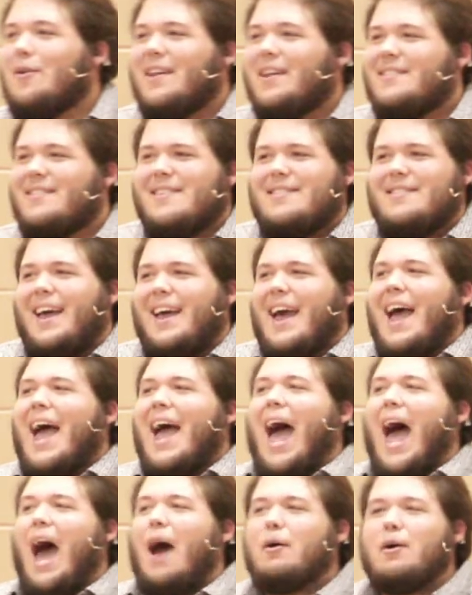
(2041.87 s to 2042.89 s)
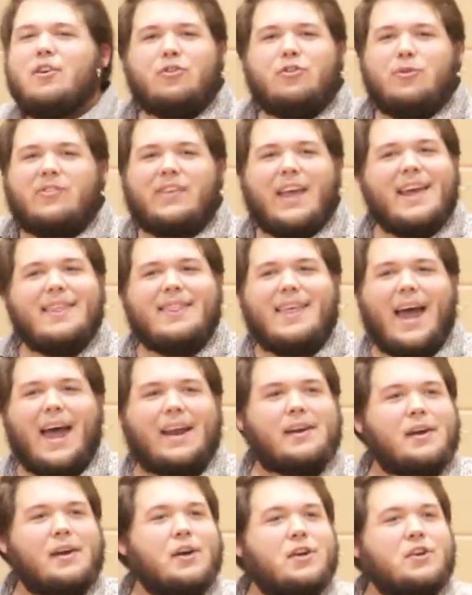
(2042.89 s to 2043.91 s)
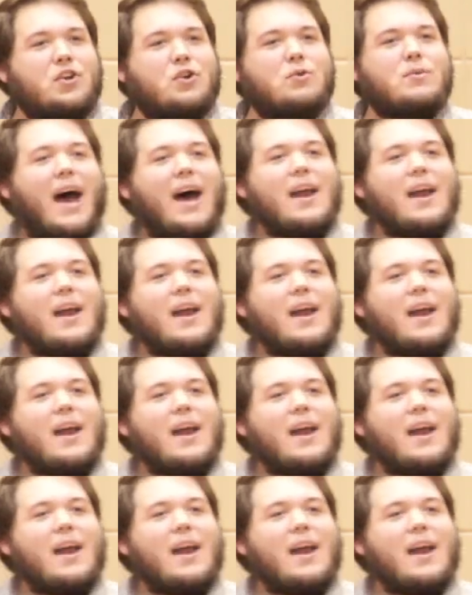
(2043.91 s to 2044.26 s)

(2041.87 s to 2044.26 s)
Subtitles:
He says, how could you say that? Do you not